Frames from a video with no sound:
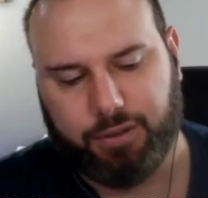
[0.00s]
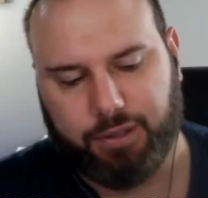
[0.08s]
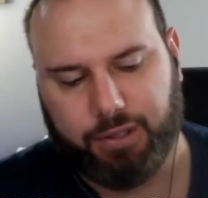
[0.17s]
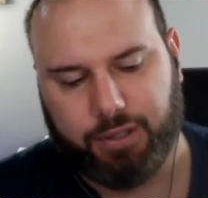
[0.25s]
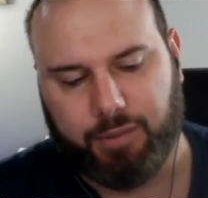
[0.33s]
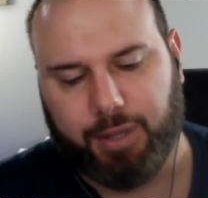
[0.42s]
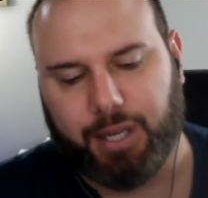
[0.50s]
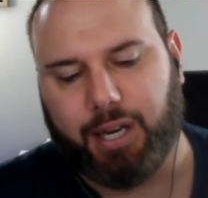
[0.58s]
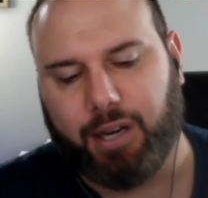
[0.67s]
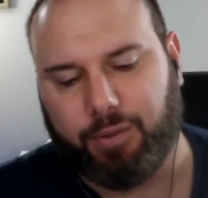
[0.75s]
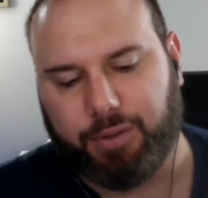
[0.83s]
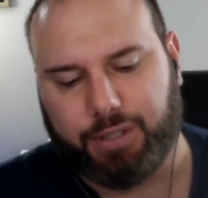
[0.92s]
the
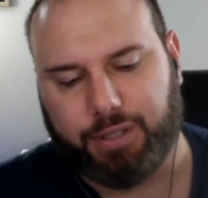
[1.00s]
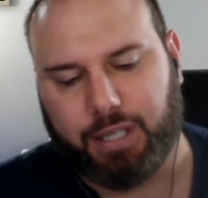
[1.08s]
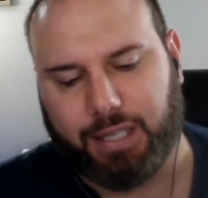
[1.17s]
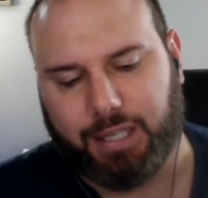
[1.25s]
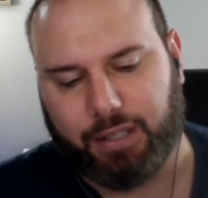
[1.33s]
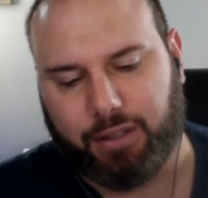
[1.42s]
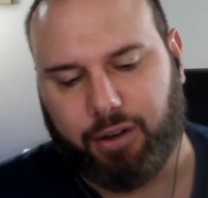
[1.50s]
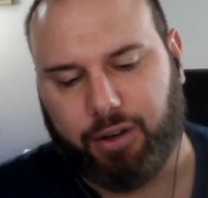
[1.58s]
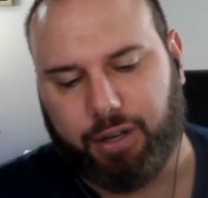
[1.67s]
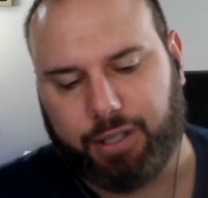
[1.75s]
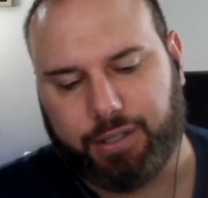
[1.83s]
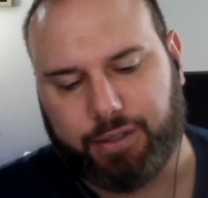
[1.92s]
beginning was, I think the
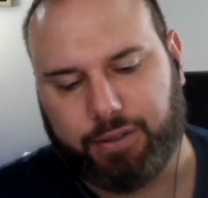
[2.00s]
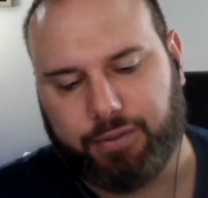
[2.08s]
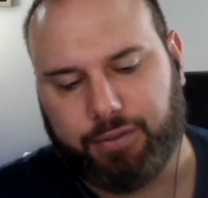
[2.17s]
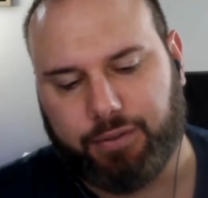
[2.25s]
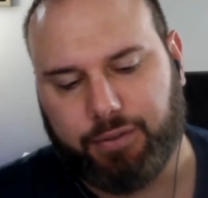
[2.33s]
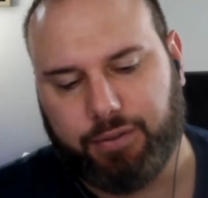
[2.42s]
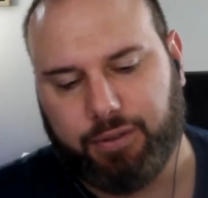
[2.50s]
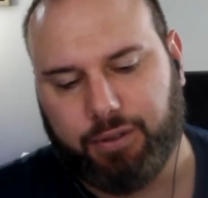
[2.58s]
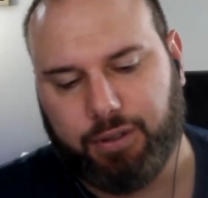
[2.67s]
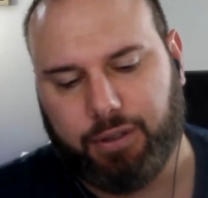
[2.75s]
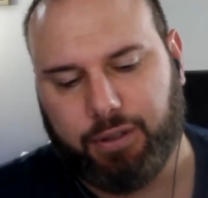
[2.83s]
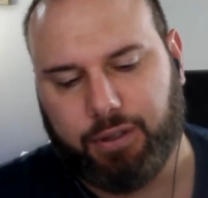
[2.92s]
hardest
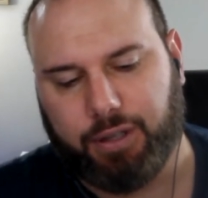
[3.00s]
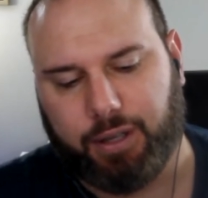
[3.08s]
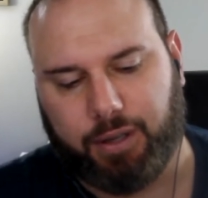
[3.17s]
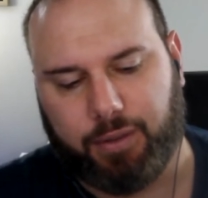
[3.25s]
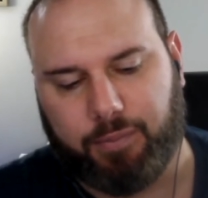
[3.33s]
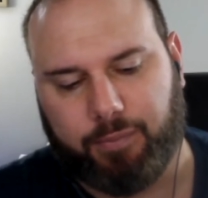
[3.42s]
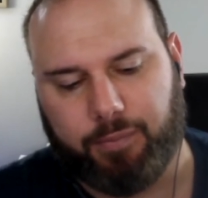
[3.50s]
uh, mm-hmm.